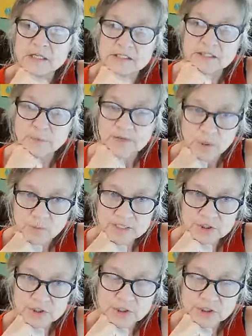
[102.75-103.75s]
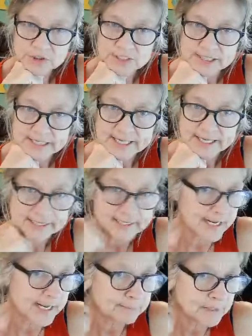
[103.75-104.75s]
so we go into church today,
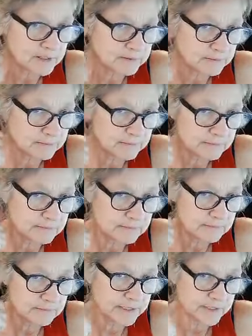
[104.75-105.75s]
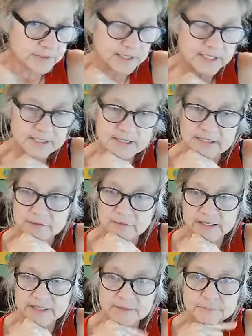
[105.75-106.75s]
and I have my hearing aids in,
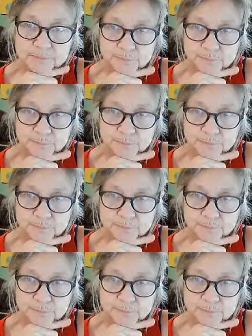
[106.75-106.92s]
right?